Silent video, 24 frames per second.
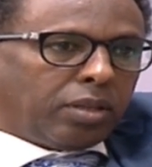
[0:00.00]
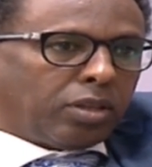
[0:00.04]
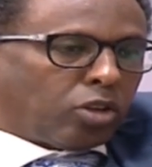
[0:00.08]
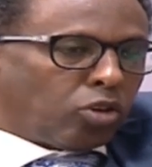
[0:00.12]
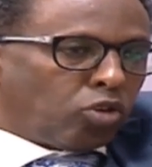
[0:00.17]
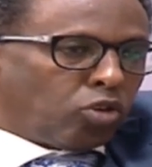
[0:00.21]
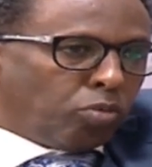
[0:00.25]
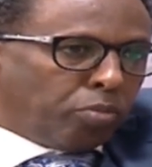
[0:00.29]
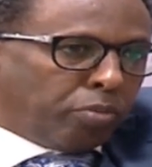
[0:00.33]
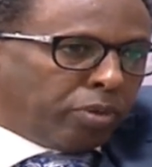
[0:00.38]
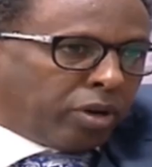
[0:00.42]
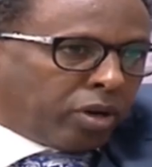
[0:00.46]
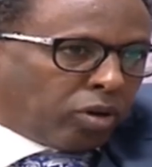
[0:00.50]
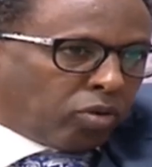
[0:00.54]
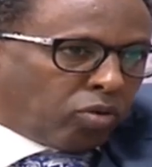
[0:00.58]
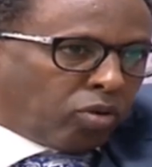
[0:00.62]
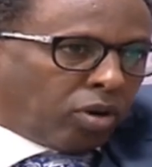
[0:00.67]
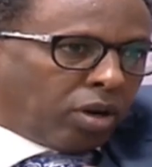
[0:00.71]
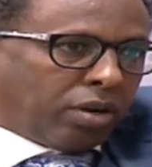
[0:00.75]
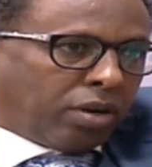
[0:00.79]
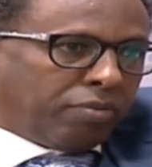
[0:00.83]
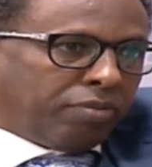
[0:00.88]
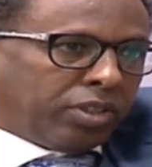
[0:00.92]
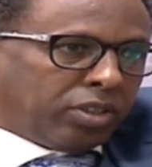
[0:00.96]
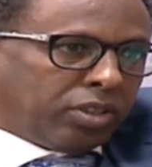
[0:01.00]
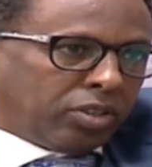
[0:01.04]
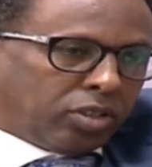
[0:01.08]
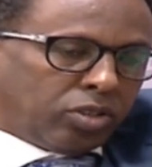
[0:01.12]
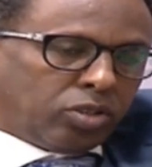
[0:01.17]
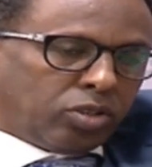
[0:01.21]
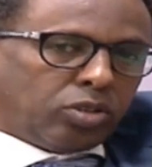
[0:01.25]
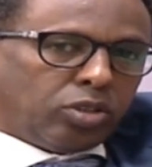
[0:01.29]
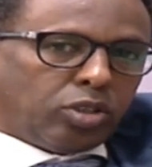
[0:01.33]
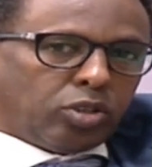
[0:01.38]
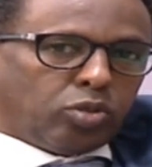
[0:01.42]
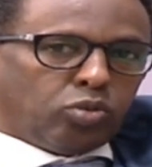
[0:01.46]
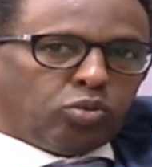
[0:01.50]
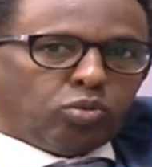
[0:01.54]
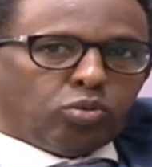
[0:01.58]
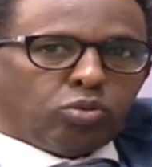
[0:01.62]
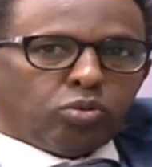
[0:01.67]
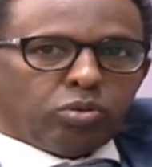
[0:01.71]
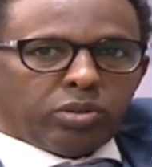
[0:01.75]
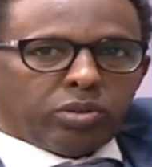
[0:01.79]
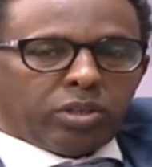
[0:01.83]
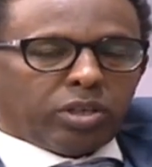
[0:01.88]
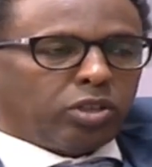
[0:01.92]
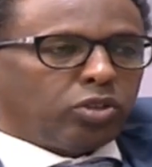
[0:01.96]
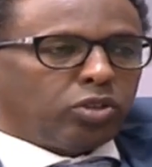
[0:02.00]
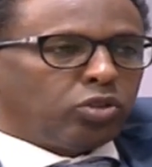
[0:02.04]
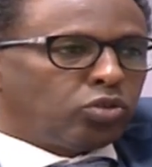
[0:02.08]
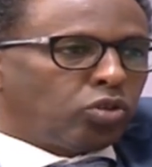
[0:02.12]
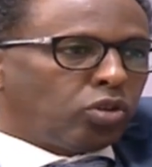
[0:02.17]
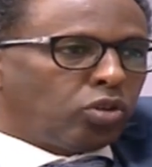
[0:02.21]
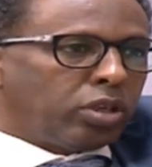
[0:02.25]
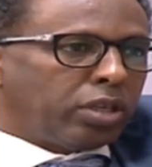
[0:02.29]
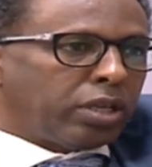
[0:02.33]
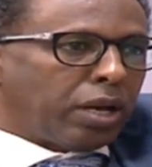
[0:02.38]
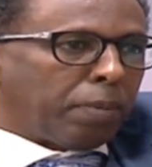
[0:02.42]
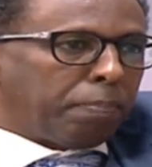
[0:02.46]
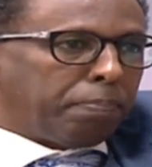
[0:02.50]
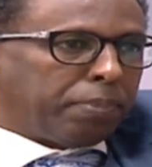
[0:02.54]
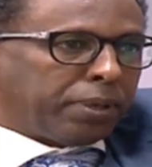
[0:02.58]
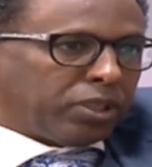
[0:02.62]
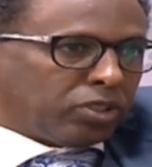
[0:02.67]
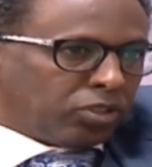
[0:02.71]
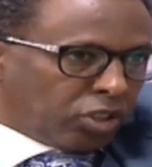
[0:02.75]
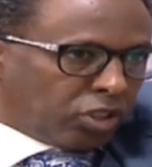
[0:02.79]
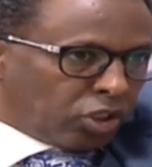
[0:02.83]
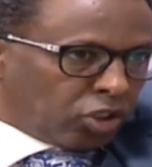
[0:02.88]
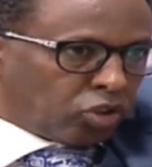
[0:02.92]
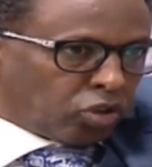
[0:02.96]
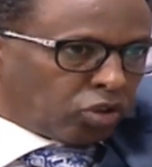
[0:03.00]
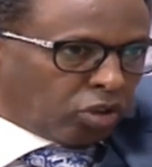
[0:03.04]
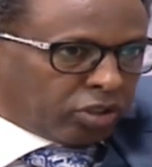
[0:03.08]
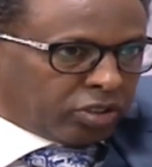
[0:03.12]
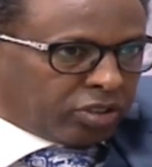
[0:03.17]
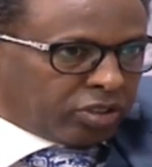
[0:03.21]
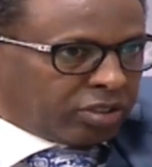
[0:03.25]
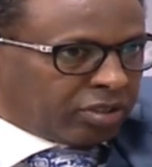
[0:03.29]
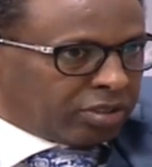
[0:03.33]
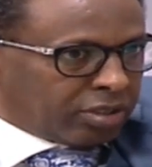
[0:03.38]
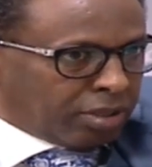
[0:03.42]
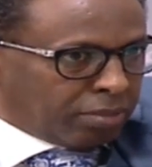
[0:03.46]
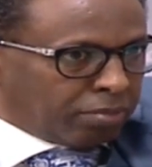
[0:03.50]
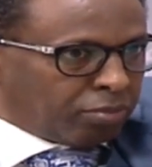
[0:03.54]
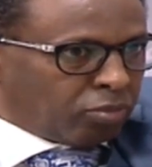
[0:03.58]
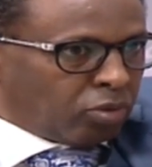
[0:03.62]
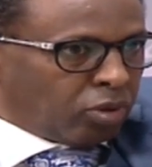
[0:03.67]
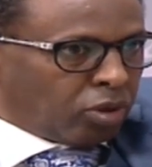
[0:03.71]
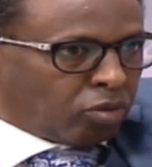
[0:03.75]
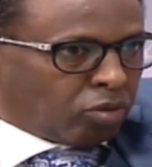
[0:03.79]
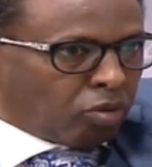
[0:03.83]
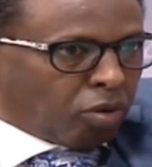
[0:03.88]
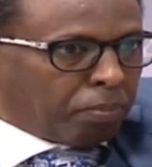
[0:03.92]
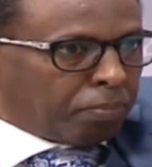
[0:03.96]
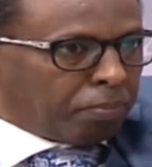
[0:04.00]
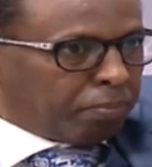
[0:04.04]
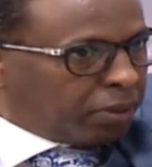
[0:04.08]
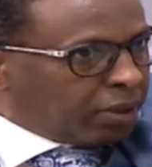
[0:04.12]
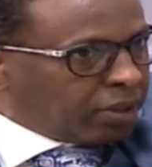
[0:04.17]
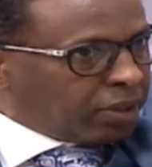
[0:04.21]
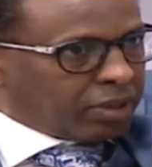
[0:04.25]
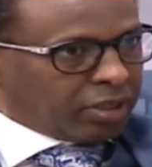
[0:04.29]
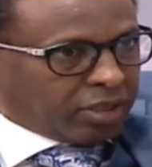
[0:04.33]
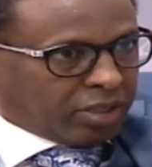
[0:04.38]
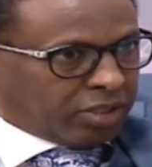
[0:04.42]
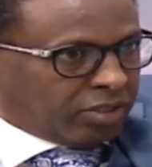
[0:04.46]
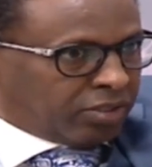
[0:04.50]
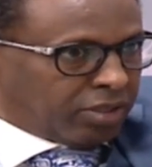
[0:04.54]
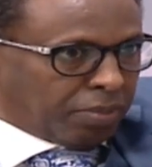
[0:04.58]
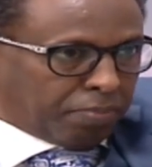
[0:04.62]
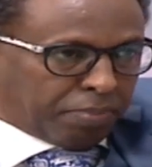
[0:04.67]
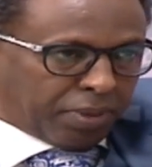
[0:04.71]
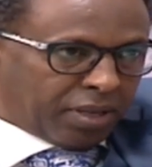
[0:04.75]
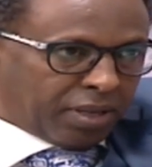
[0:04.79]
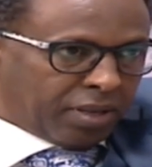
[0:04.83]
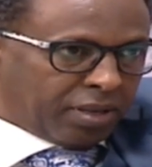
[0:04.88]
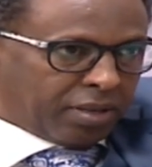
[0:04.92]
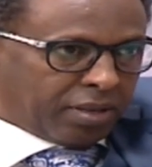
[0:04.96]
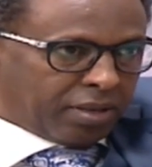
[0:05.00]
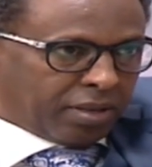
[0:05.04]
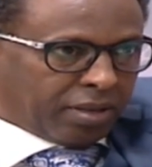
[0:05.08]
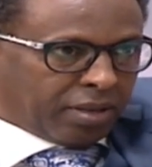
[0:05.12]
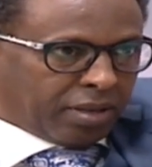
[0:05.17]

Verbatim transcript: the numerical advantage they do they enjoy in a presidential system will completely disappear.